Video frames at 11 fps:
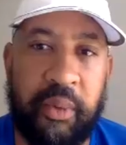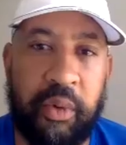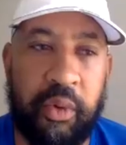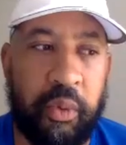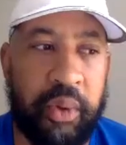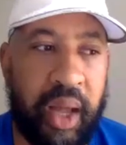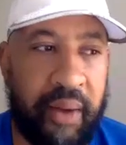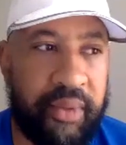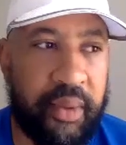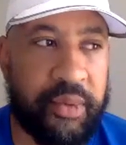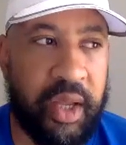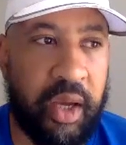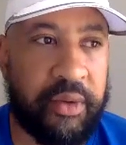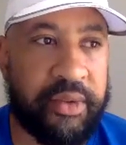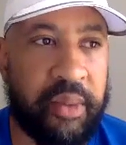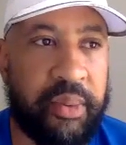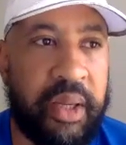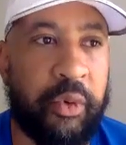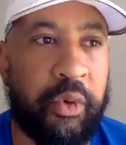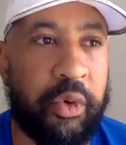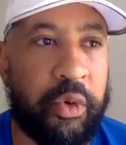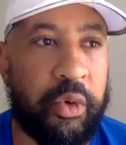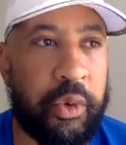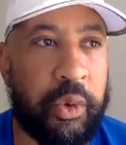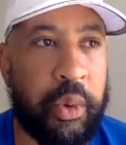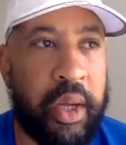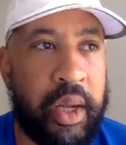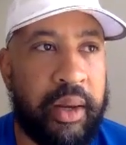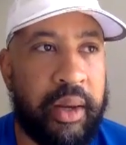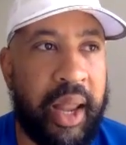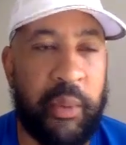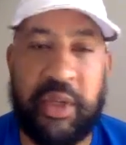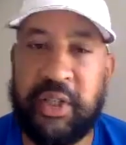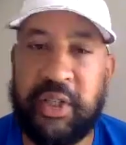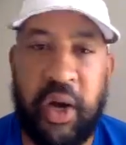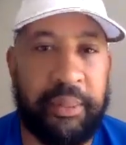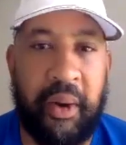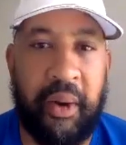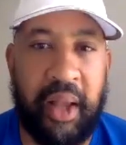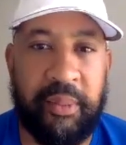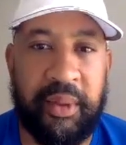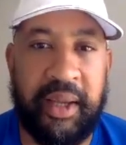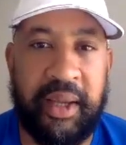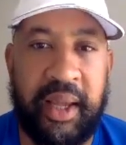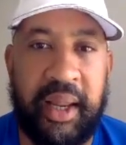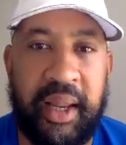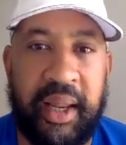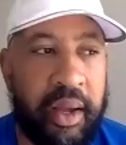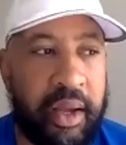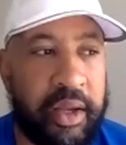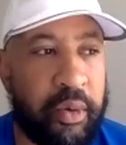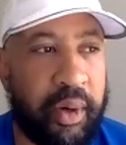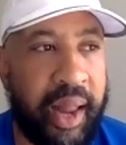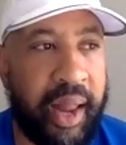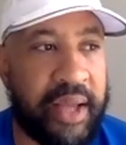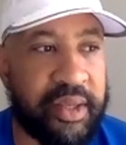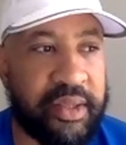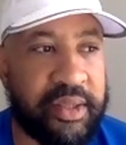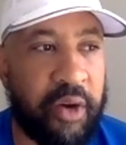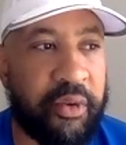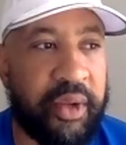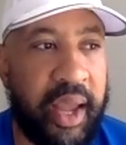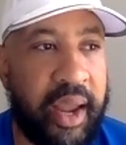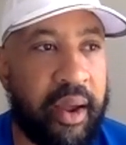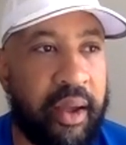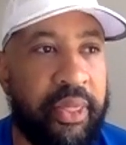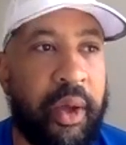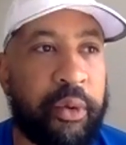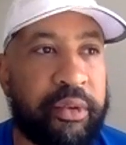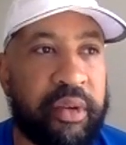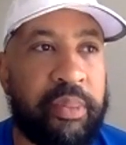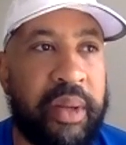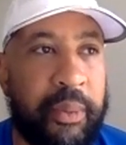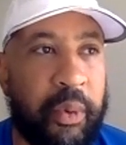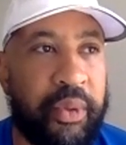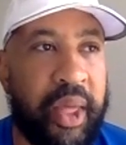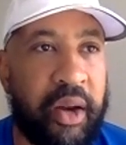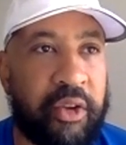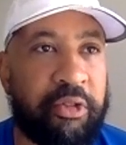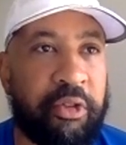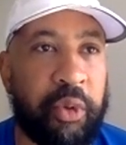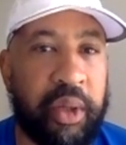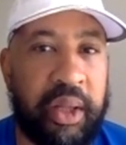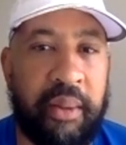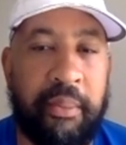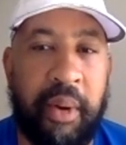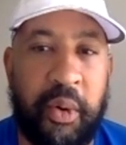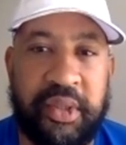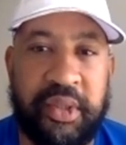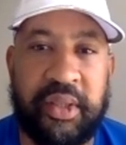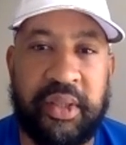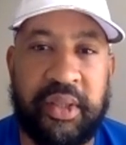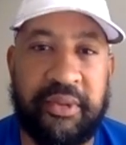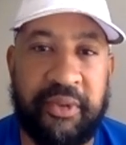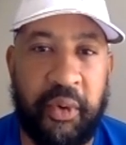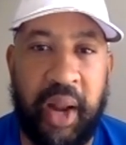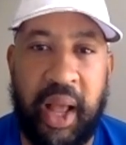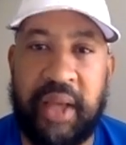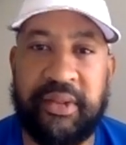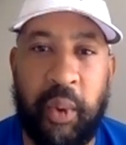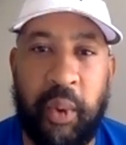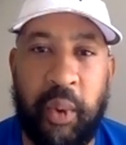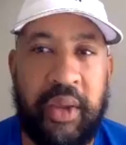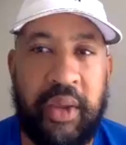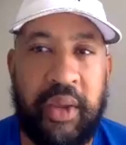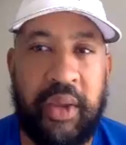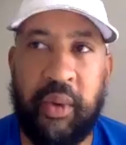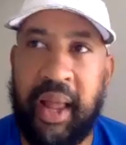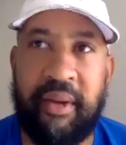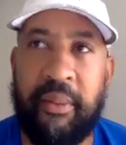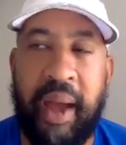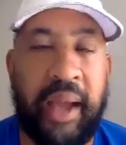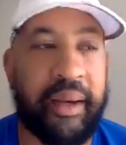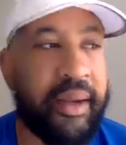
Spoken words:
who love themselves, the people who, like we talked about at the beginning, utilizing self-care, those are the people that are truly the most successful. And that's the way you can have impact.